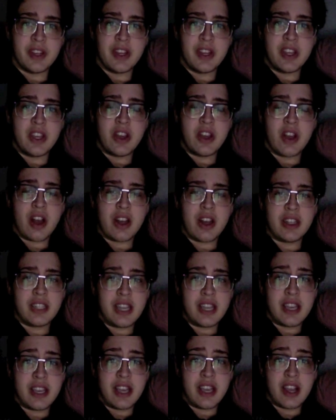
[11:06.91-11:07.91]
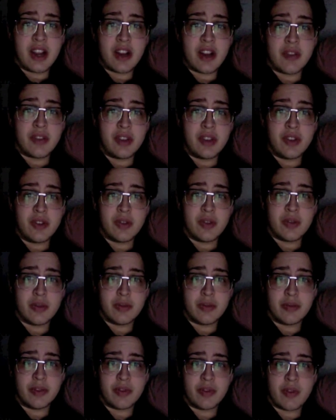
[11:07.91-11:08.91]
You got to take care of you
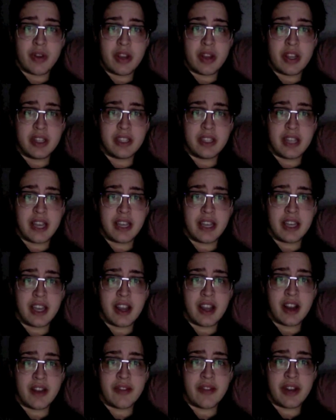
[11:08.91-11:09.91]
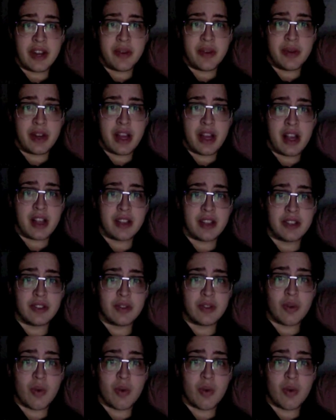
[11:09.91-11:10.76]
before you can take care of anyone else,